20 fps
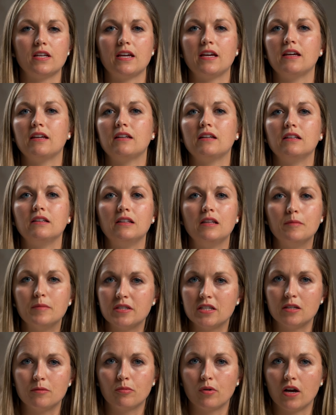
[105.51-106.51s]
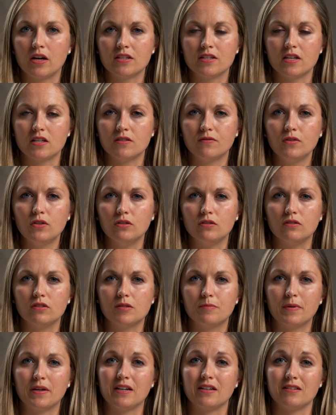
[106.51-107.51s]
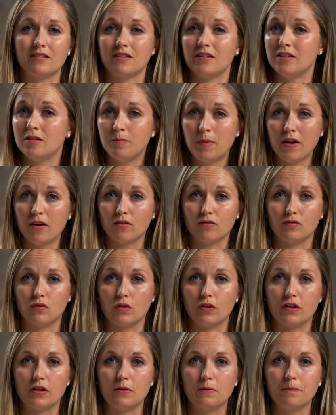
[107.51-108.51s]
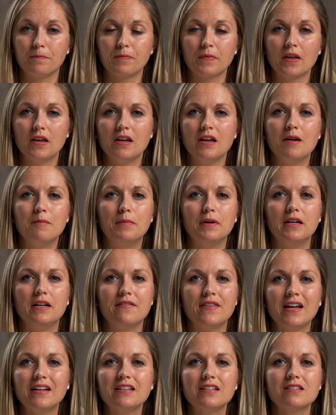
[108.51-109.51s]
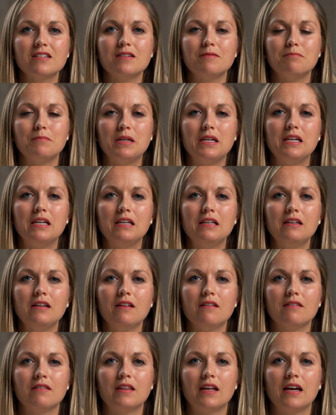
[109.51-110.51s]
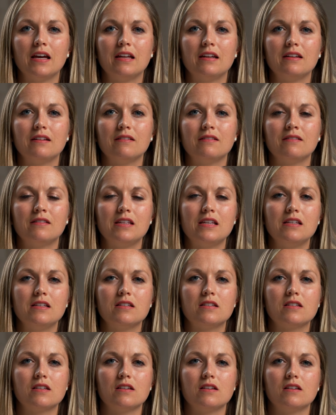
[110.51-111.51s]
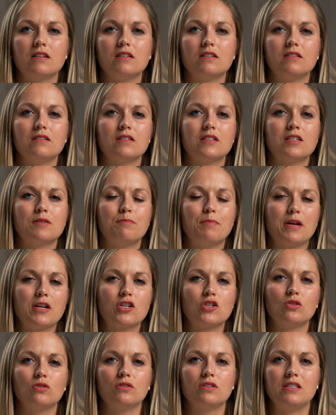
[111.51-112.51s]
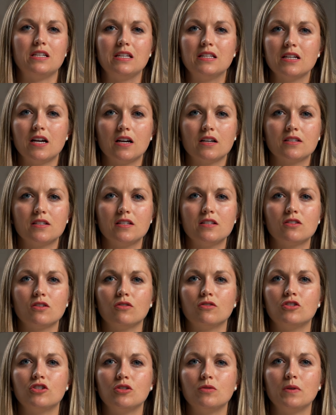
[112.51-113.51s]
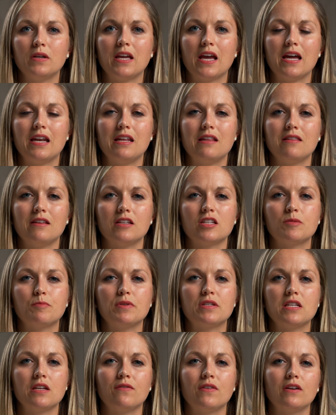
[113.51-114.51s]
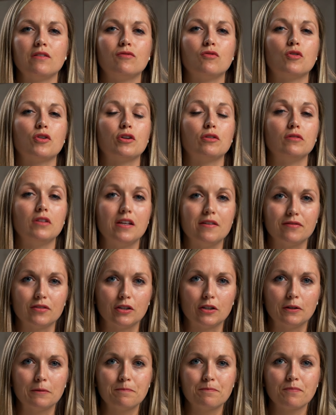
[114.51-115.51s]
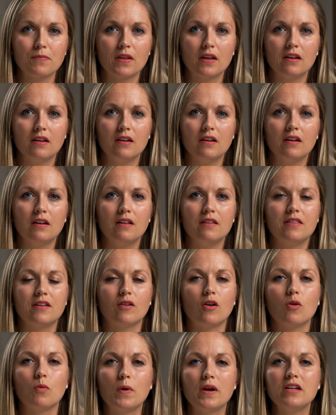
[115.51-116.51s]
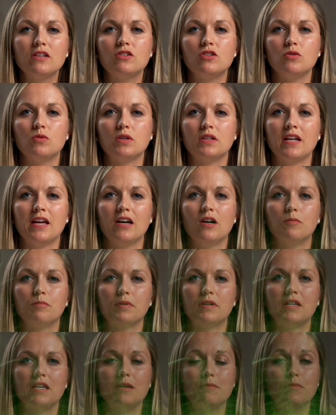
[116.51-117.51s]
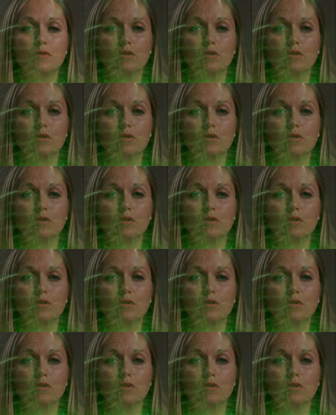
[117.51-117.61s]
and limited processed foods because it's better for you. But that doesn't mean that these special detoxes are doing anything specific for your liver. There are ways you can help keep